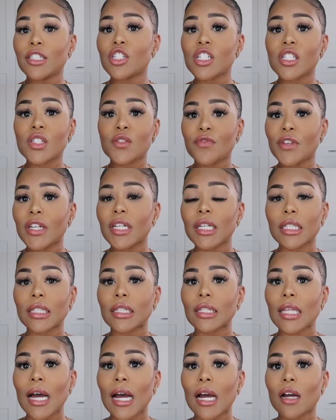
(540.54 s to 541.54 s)
just
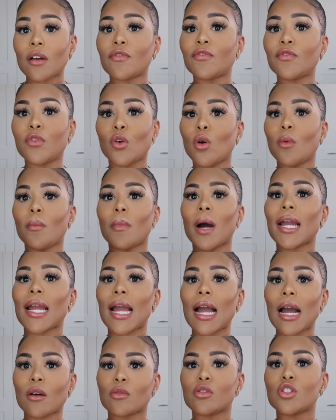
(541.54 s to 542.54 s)
figured that for my
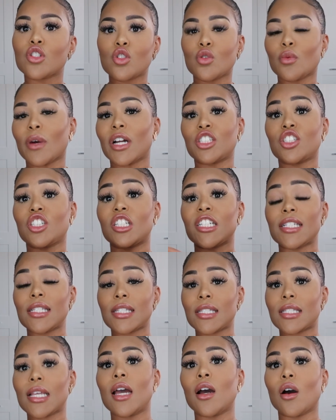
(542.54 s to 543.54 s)
house to actually
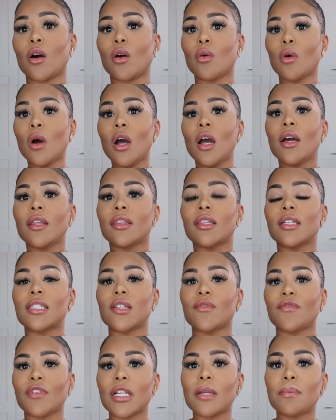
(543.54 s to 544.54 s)
sell, the
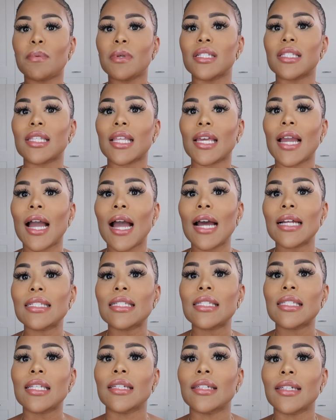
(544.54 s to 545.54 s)
developers, they had
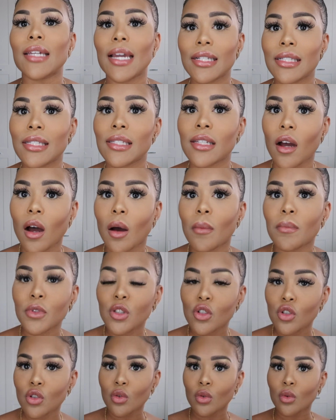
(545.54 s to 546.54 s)
to get it up
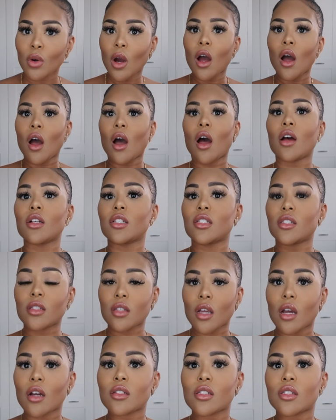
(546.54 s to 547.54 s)
to a
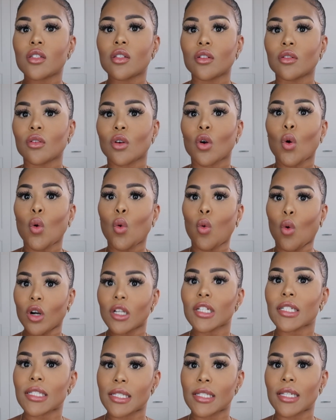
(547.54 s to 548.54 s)
certain
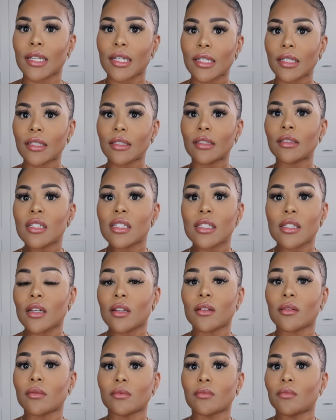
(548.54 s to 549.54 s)
quality
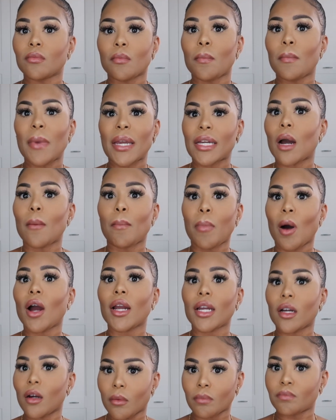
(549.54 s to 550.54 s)
to make a
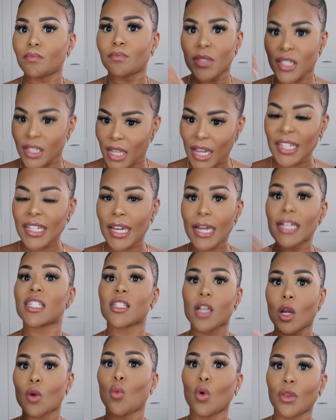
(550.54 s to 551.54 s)
buyer say, yes,
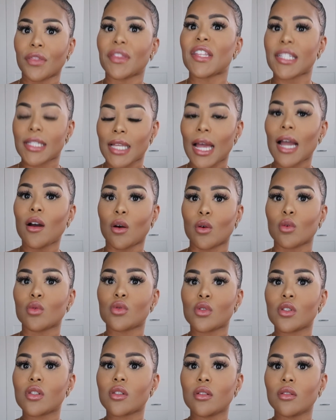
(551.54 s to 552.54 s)
I want this
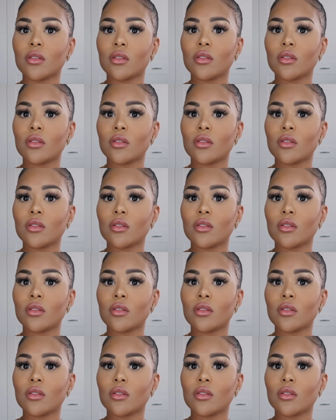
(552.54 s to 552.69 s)
house.